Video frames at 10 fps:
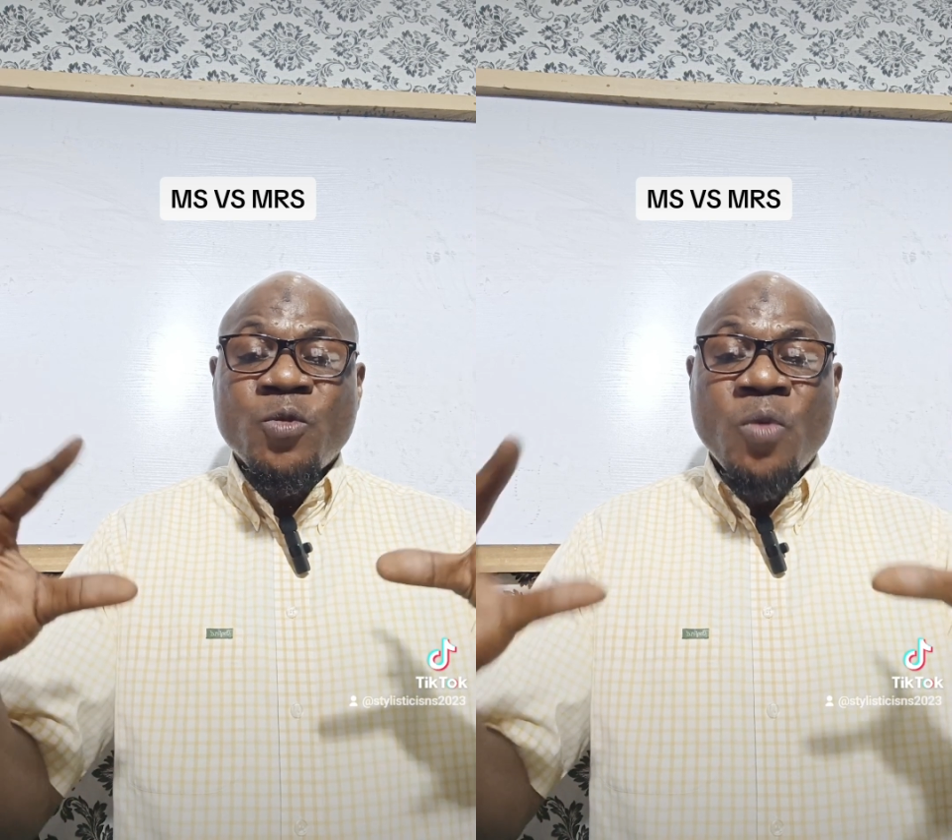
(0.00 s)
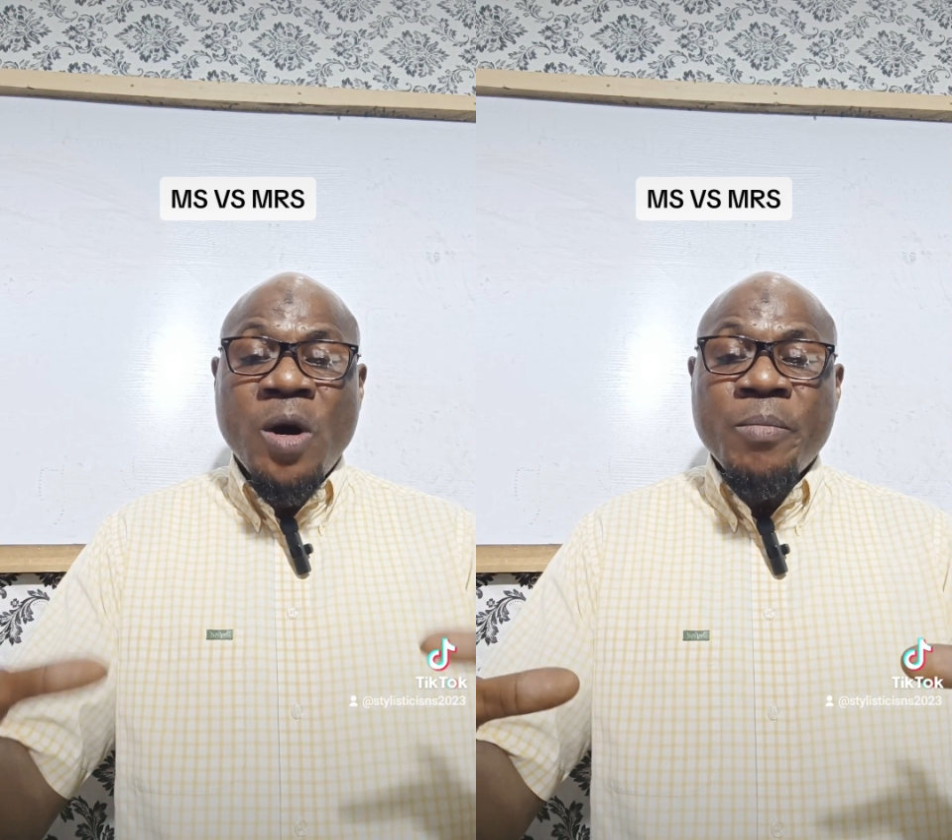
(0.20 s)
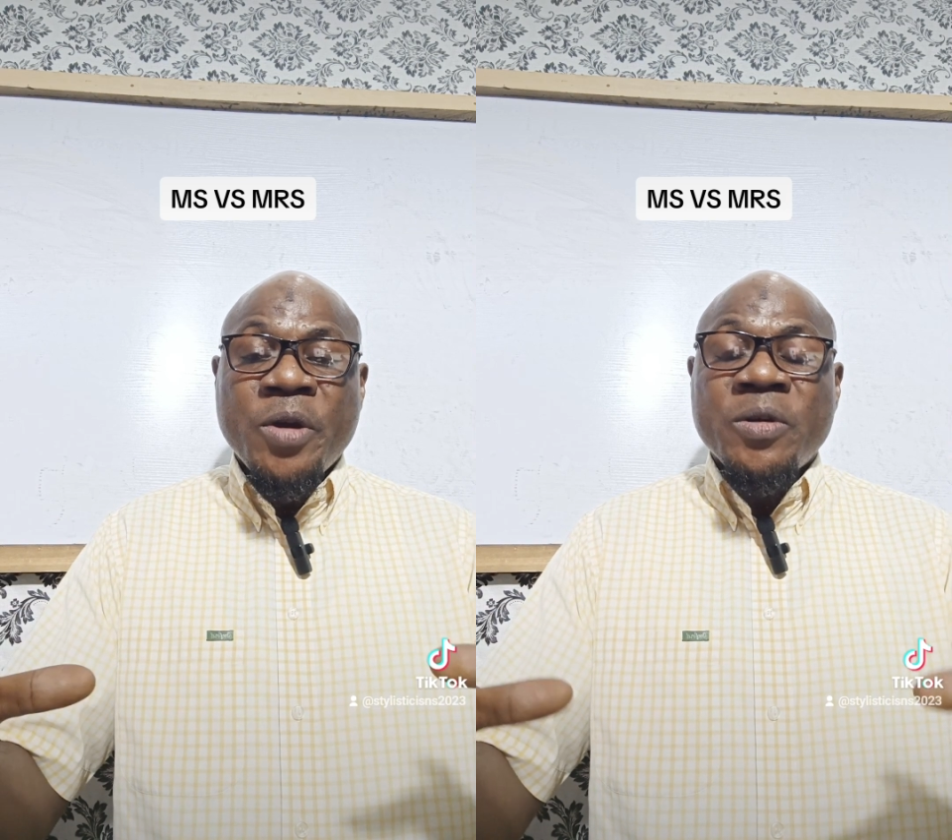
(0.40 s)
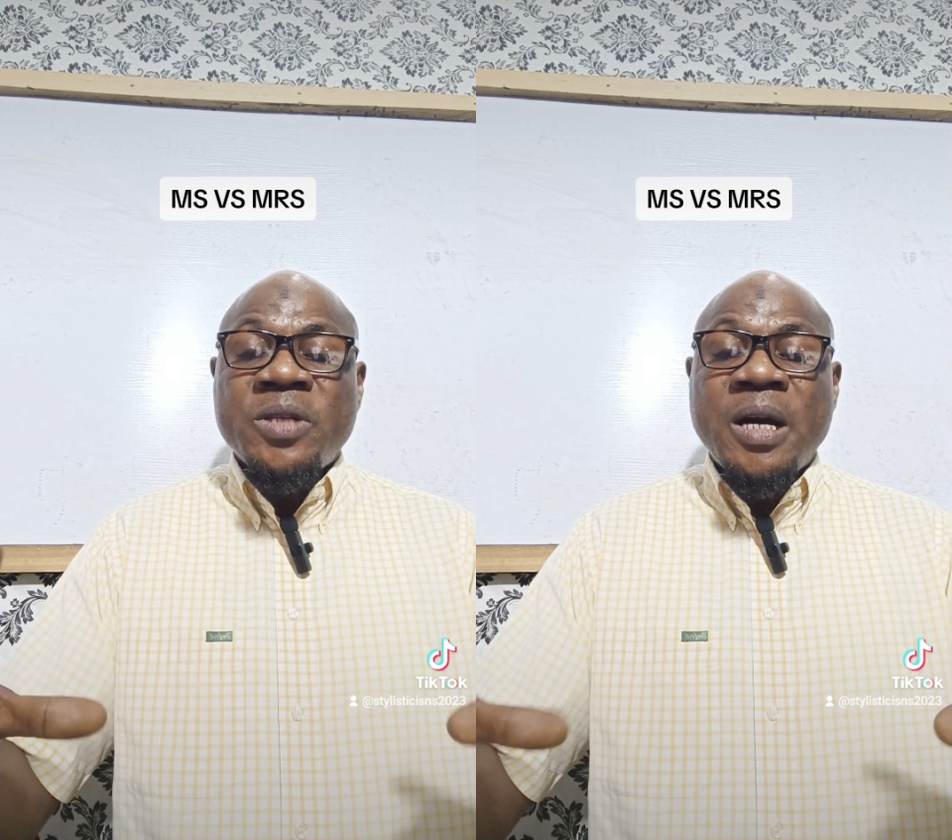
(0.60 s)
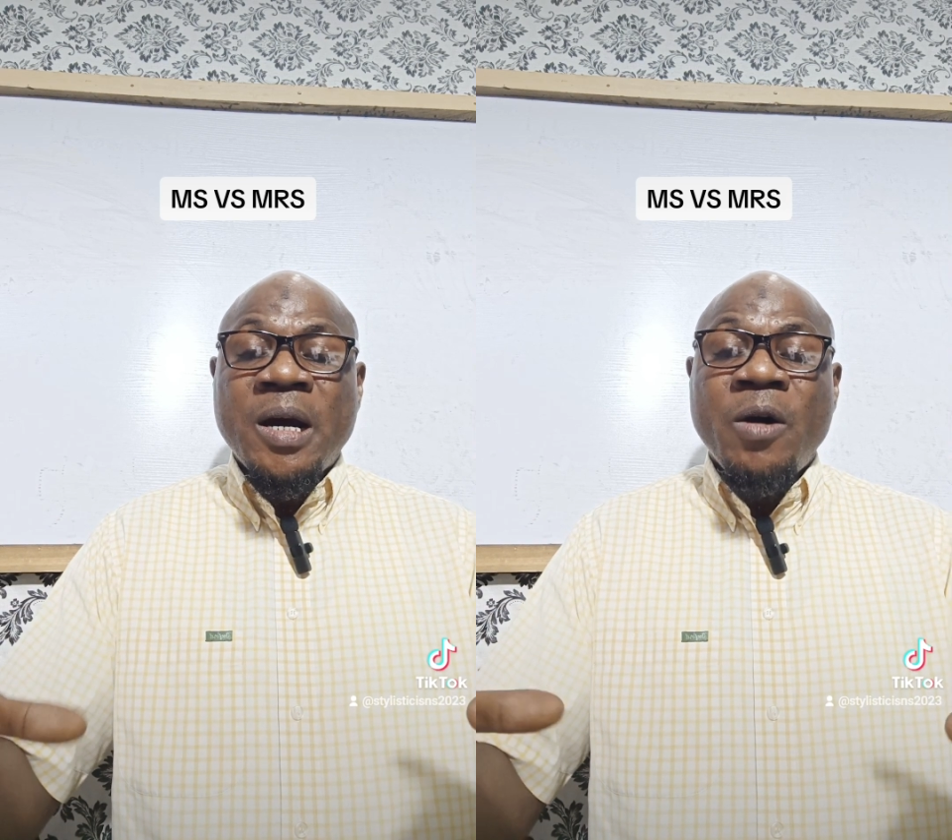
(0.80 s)
one because
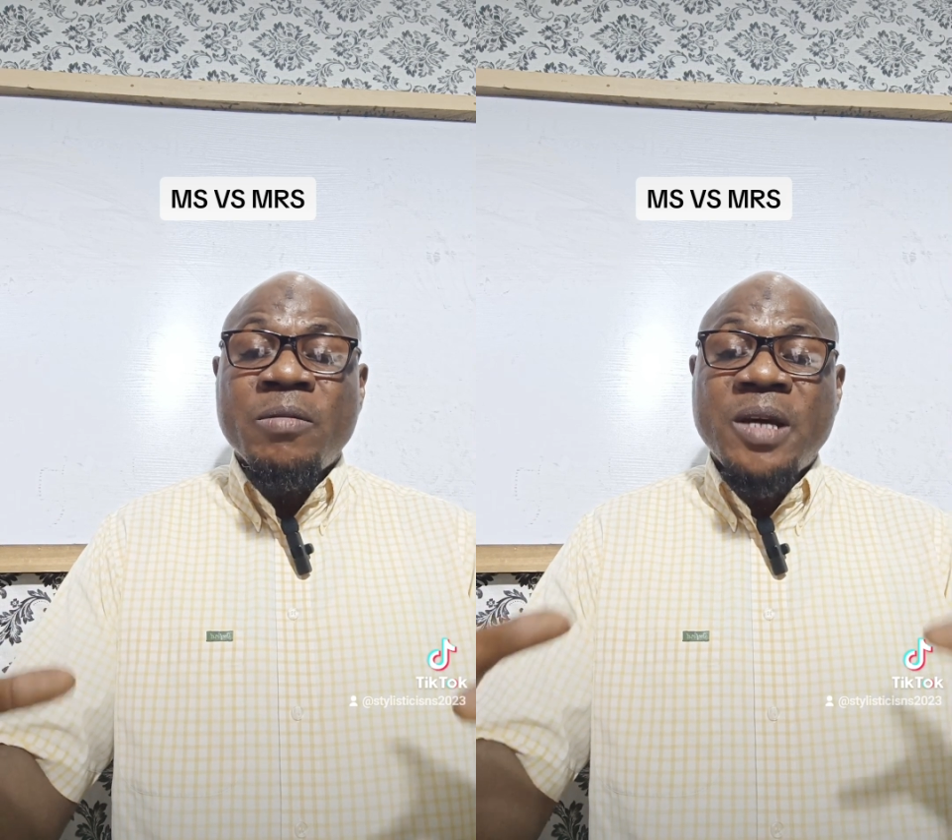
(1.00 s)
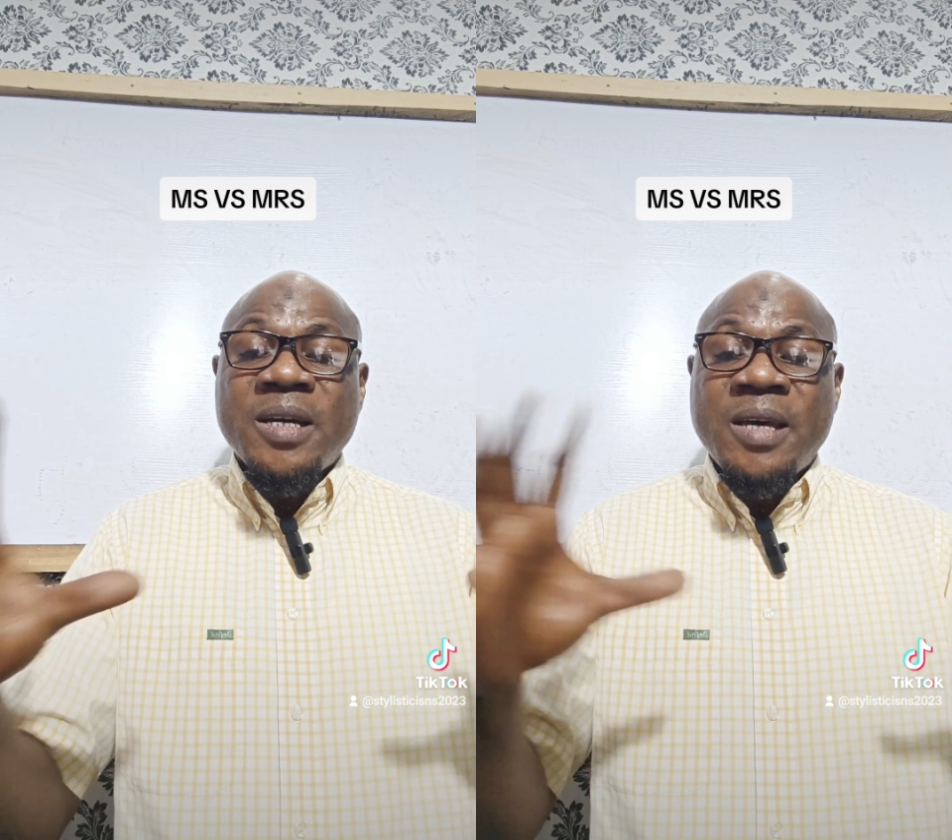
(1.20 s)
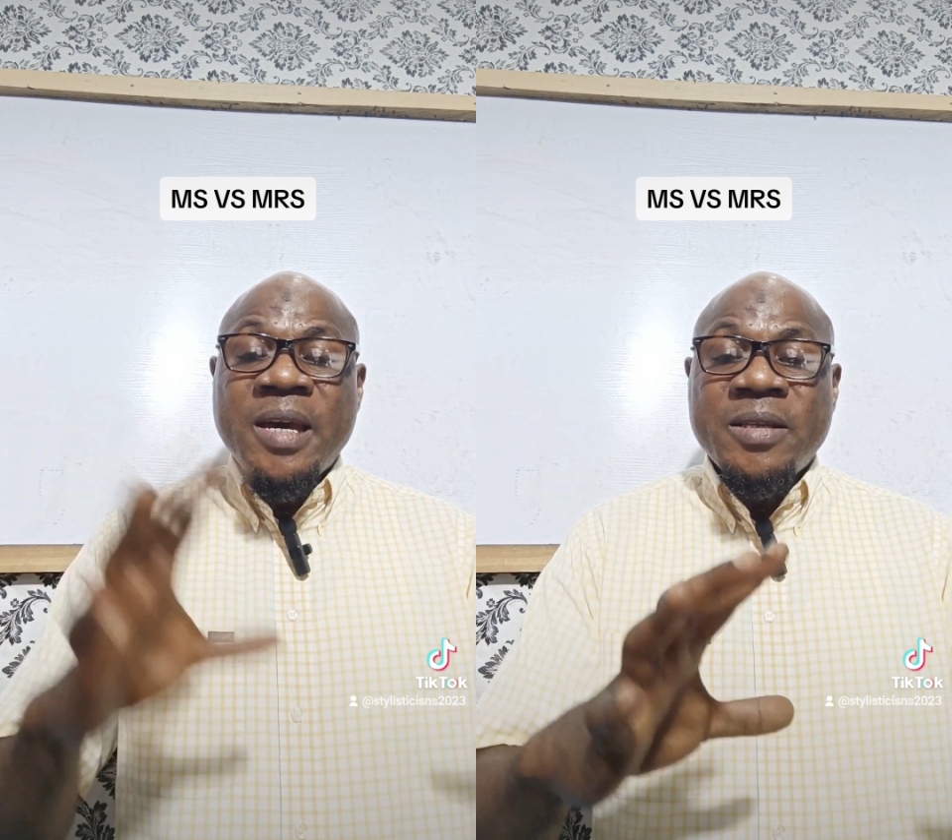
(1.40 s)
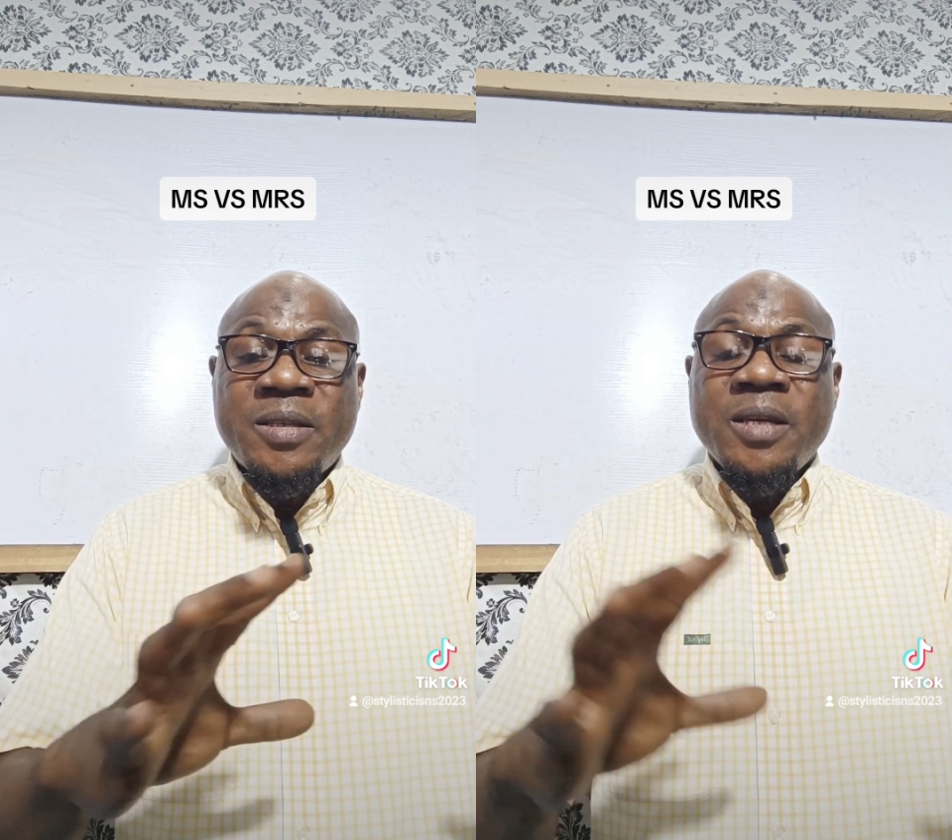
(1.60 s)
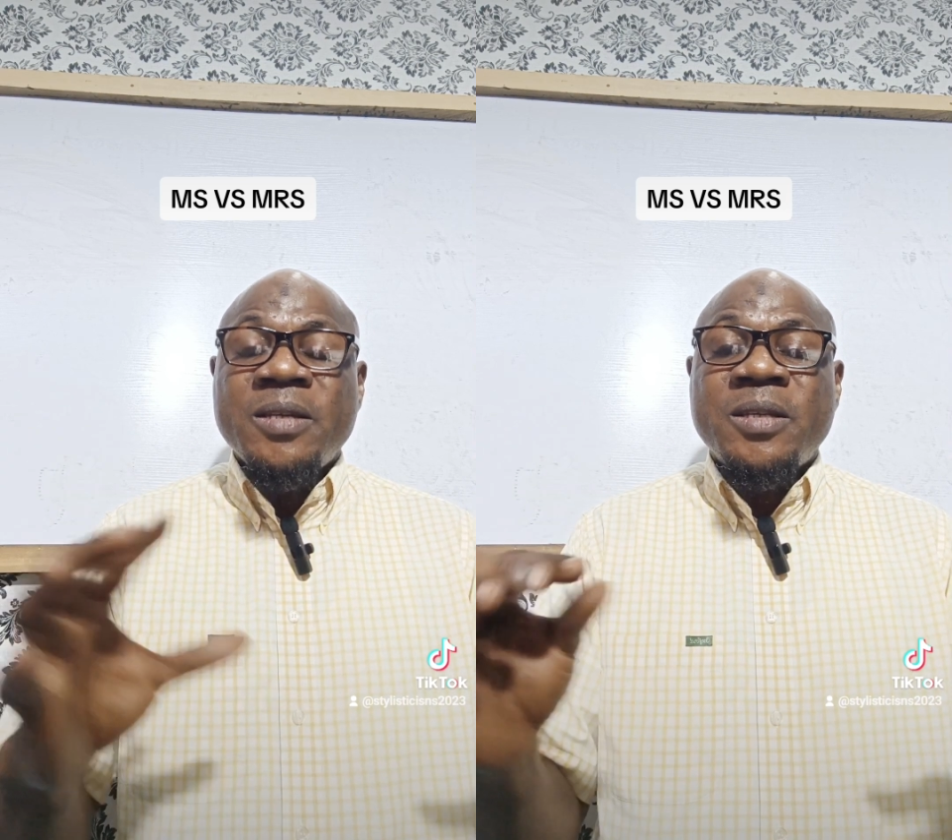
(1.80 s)
there are other
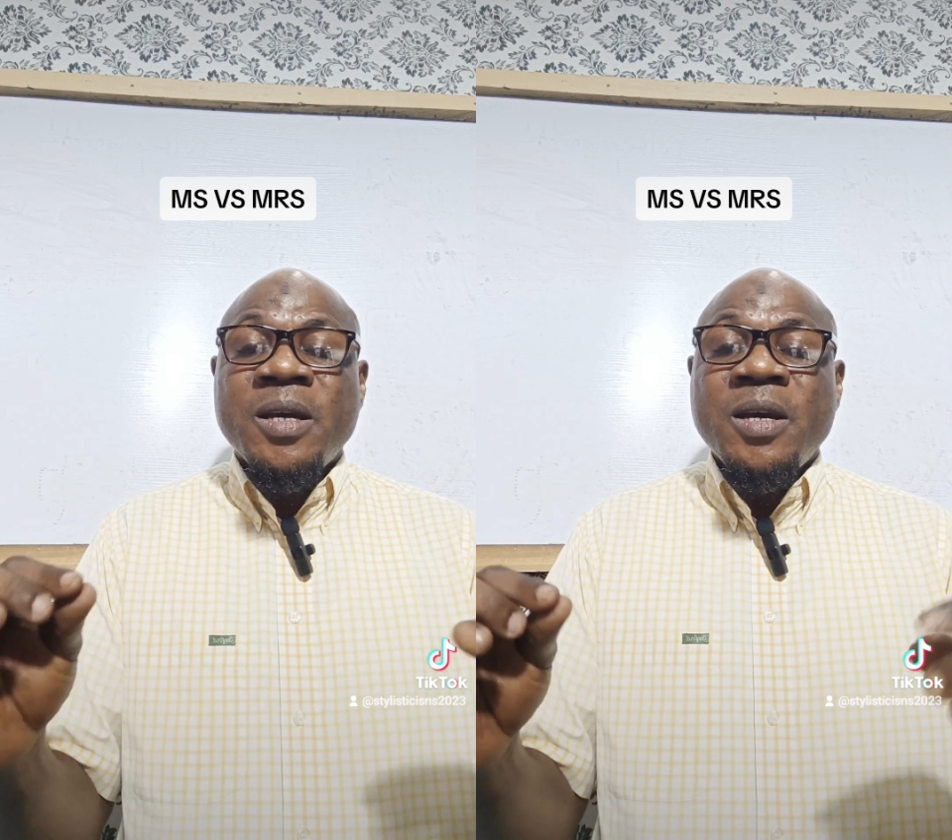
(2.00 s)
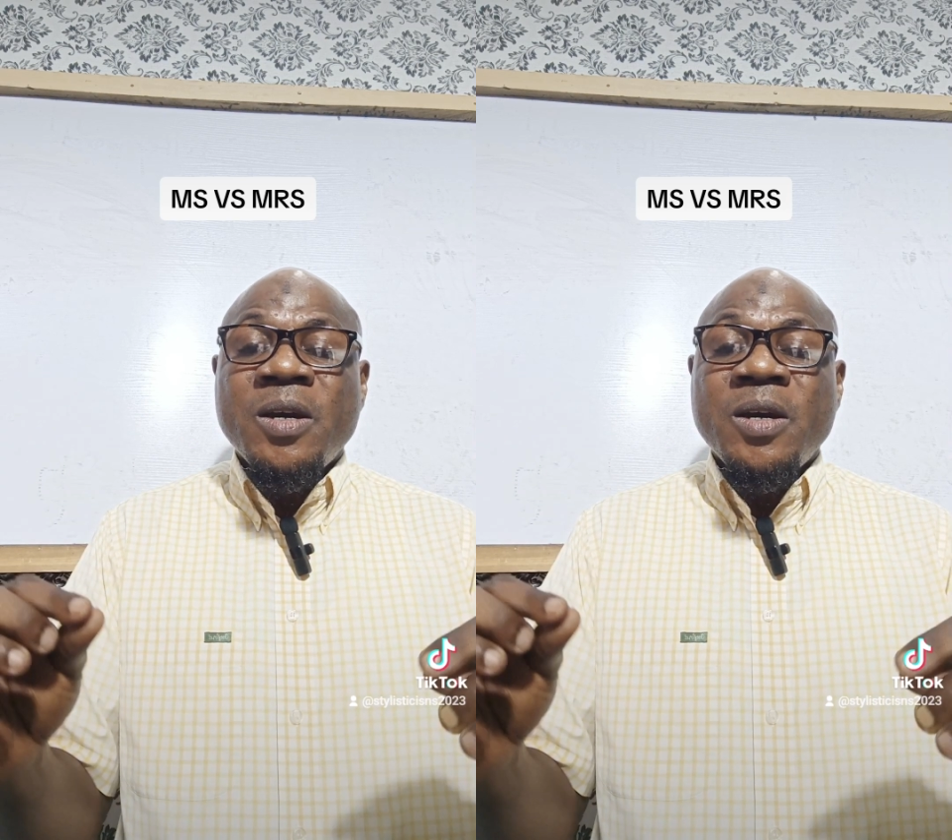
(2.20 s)
cases